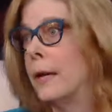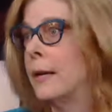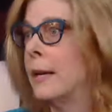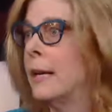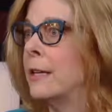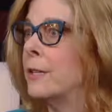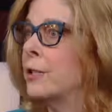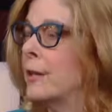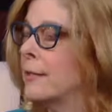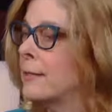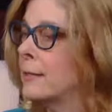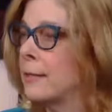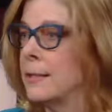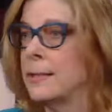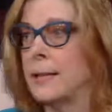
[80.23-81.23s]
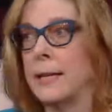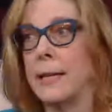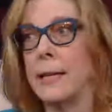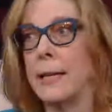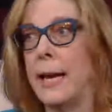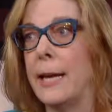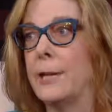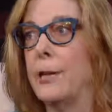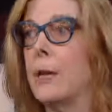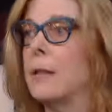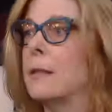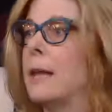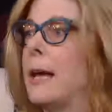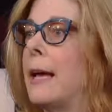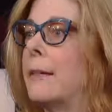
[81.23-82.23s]
it, it, just is an
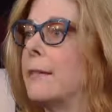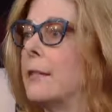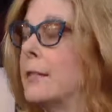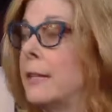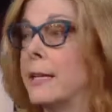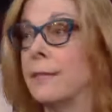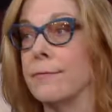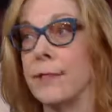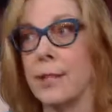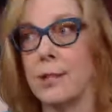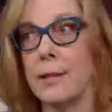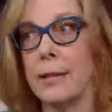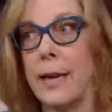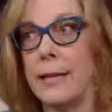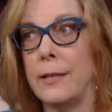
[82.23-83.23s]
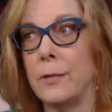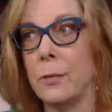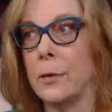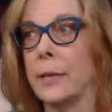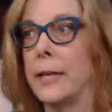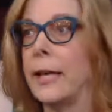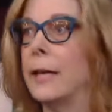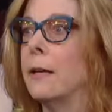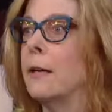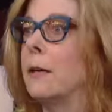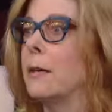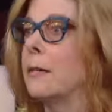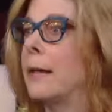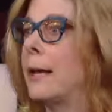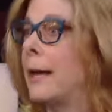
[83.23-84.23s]
indication that the deconfliction line is working,
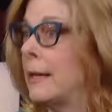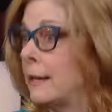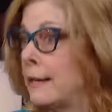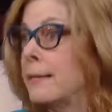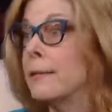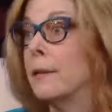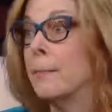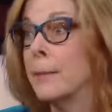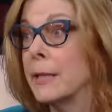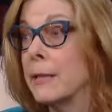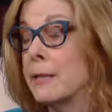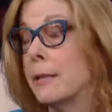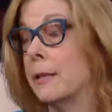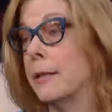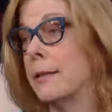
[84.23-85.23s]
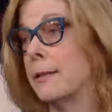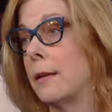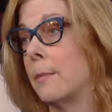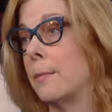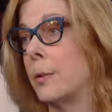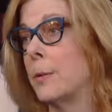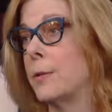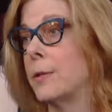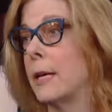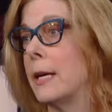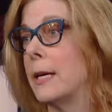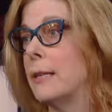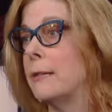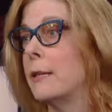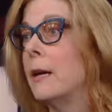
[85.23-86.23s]
that at least the militaries on both
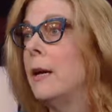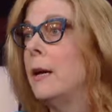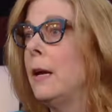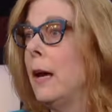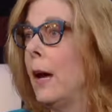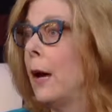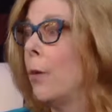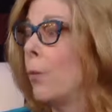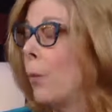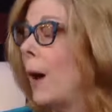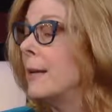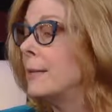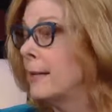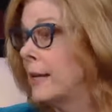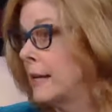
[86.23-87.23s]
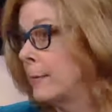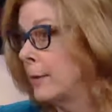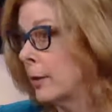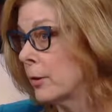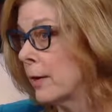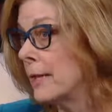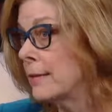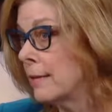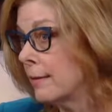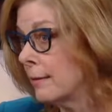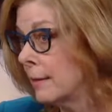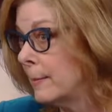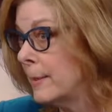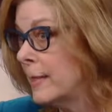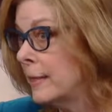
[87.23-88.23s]
sides uh, want to keep the crisis
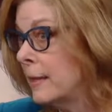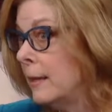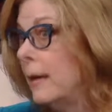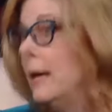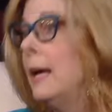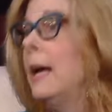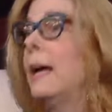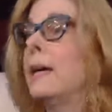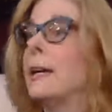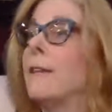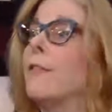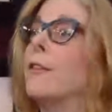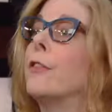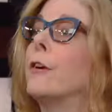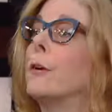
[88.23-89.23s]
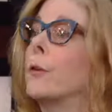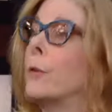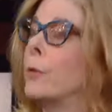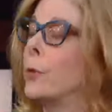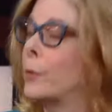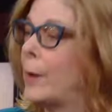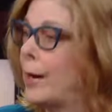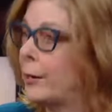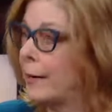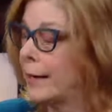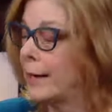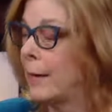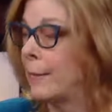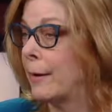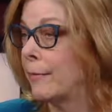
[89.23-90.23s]
limited, even though the
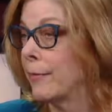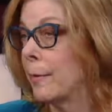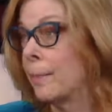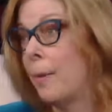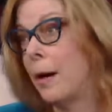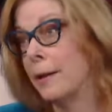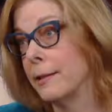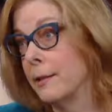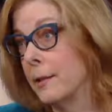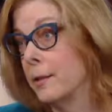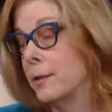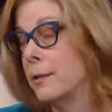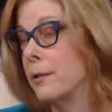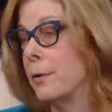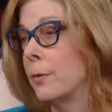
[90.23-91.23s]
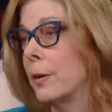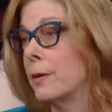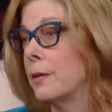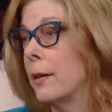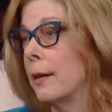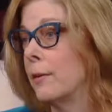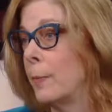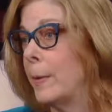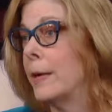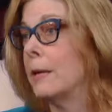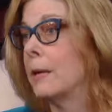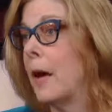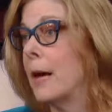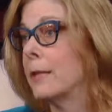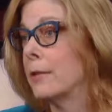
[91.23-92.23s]
rhetoric coming from politicians in Russia has been a
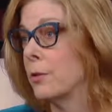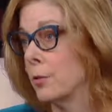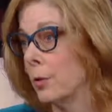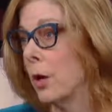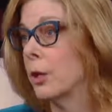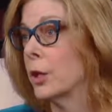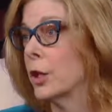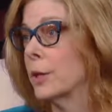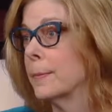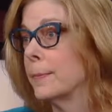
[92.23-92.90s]
lot stronger.